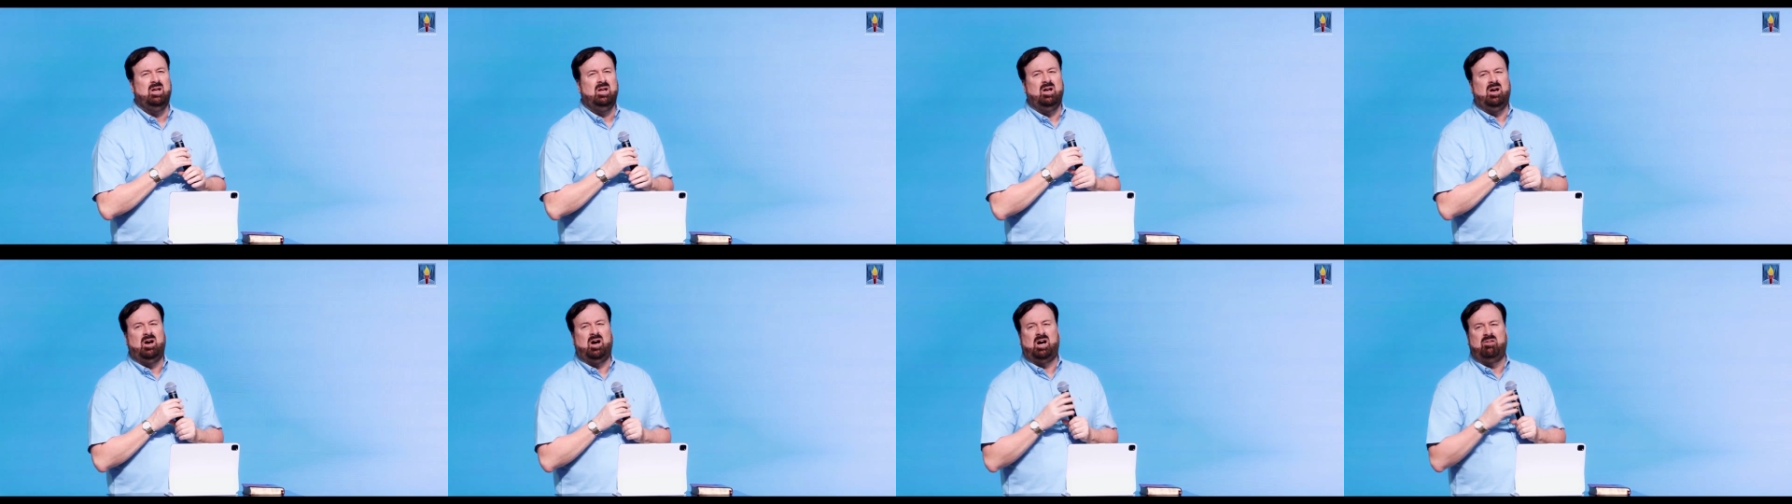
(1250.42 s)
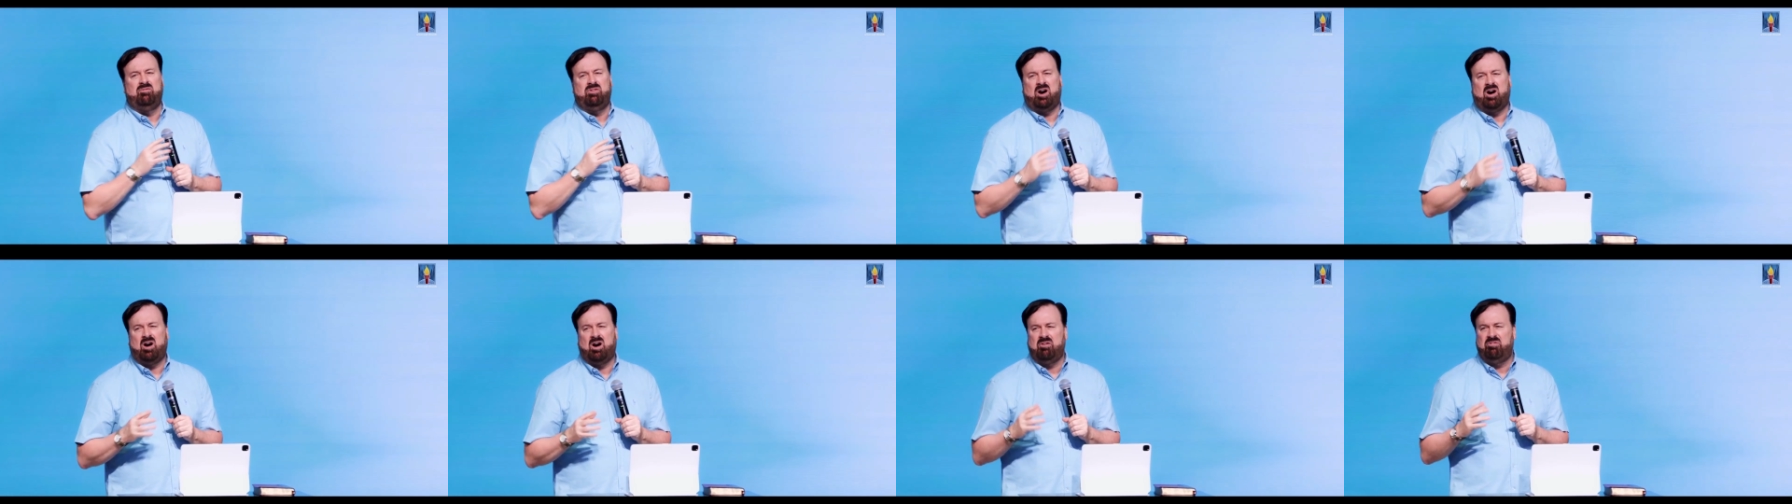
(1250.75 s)
of
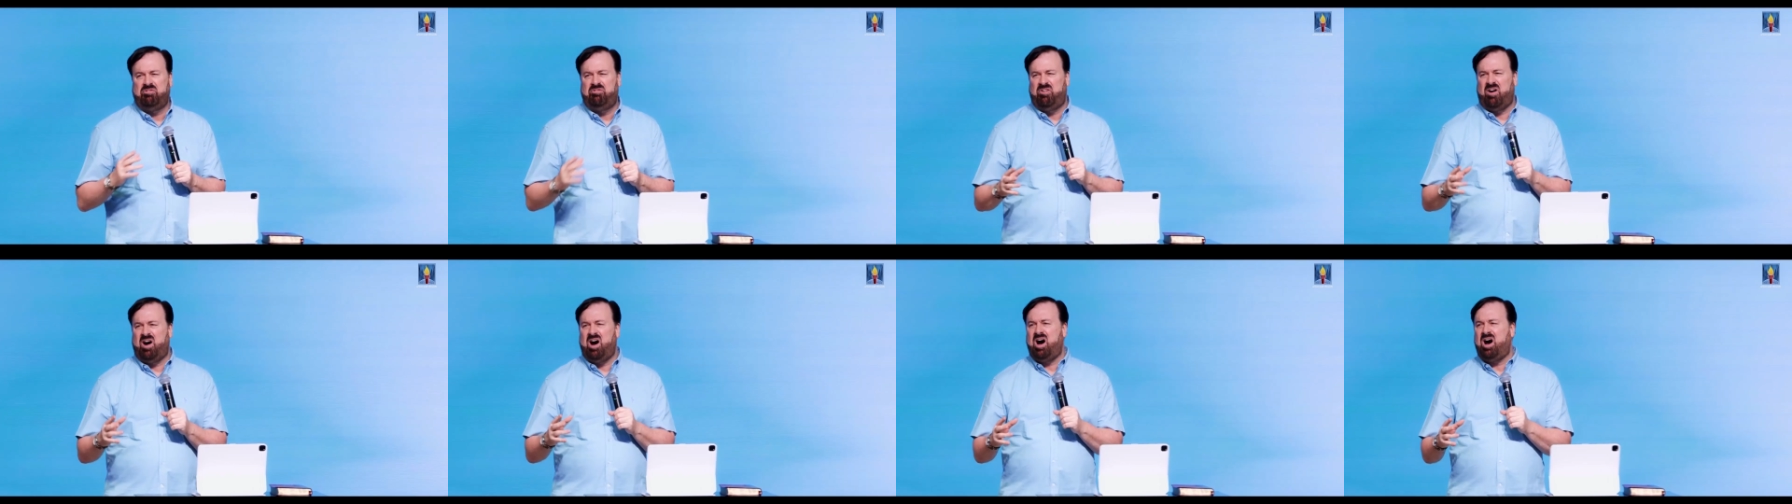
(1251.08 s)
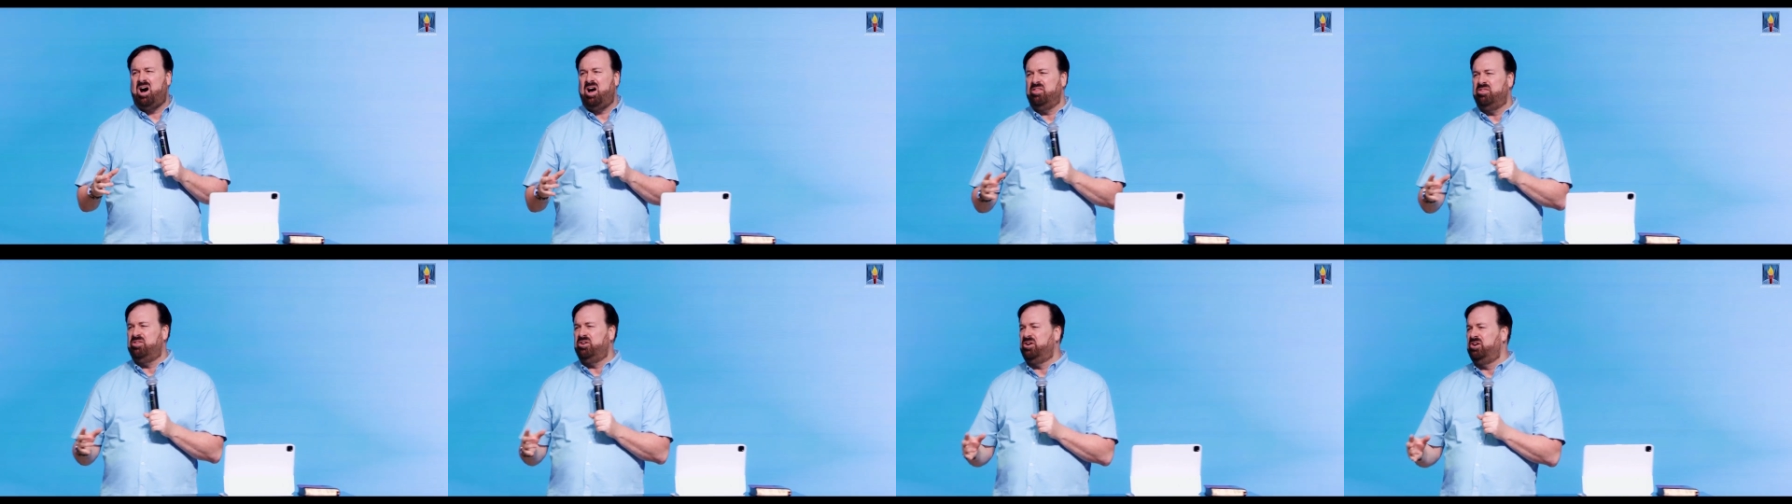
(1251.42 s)
our
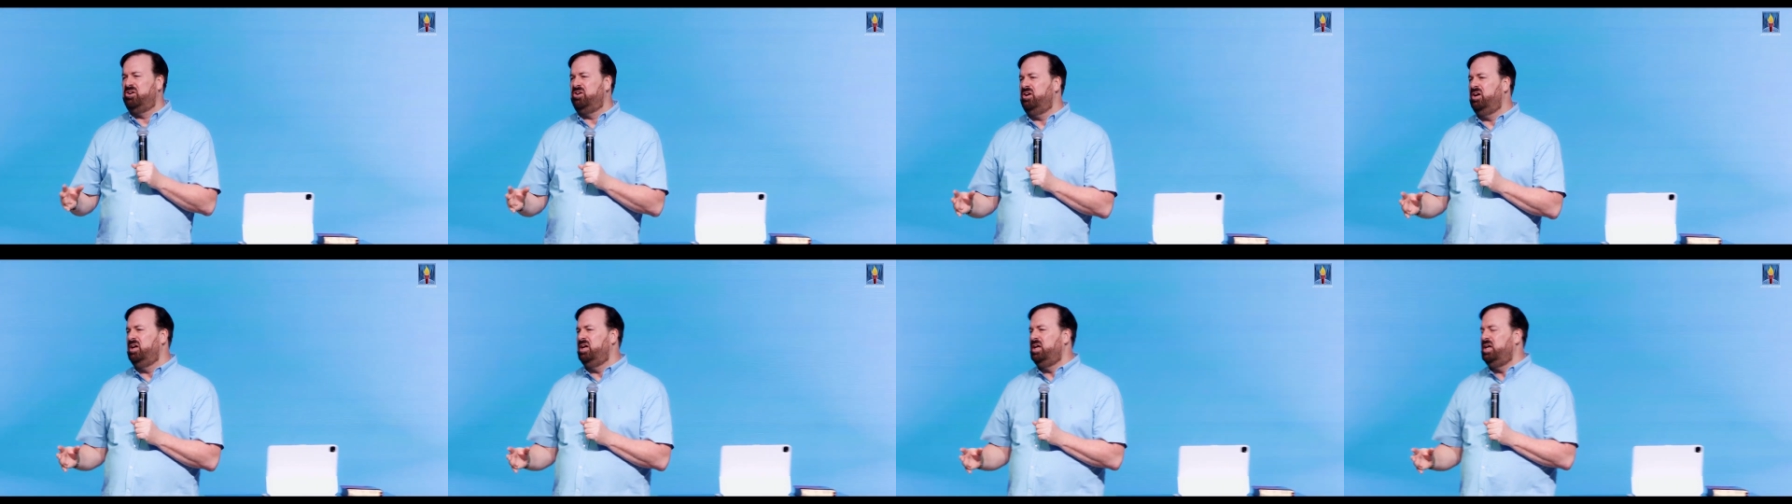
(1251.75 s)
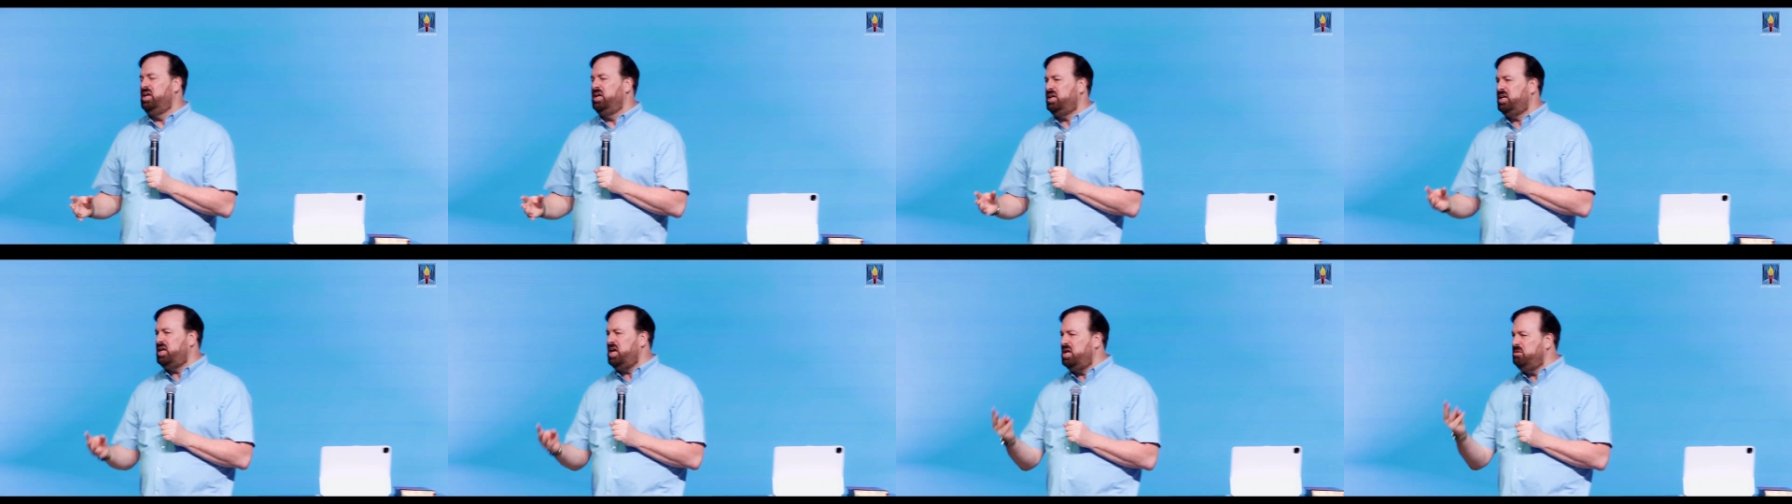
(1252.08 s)
Father
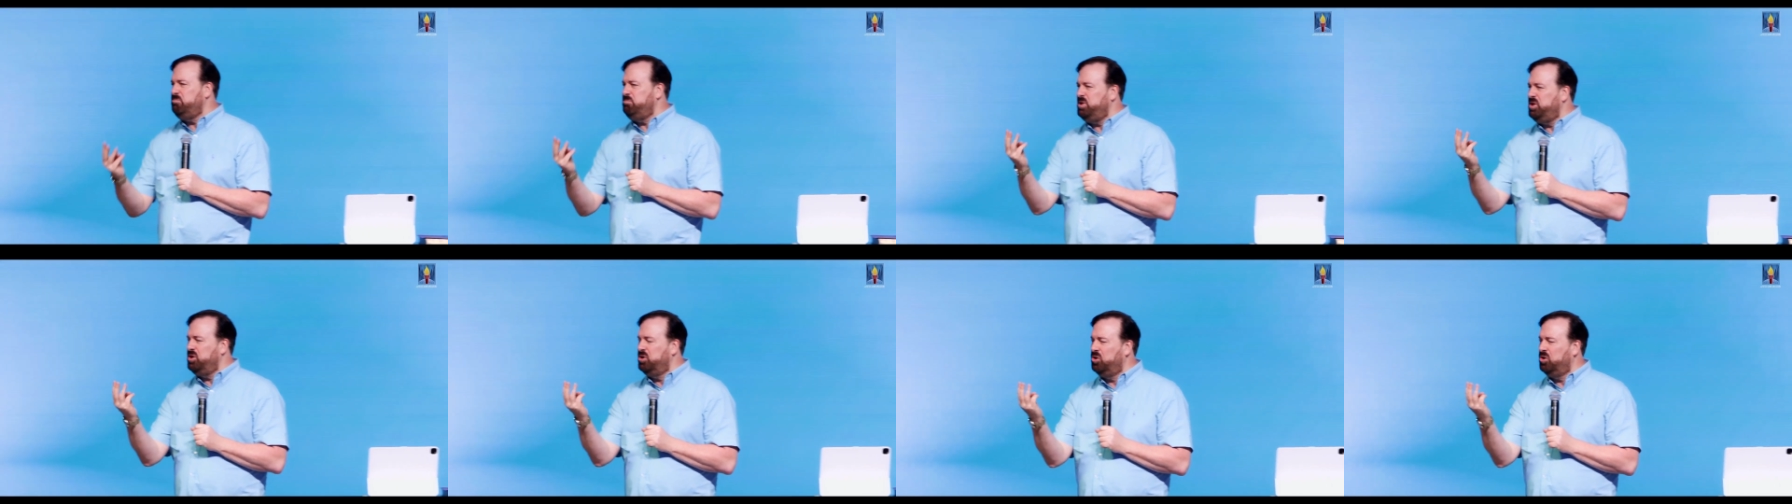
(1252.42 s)
can be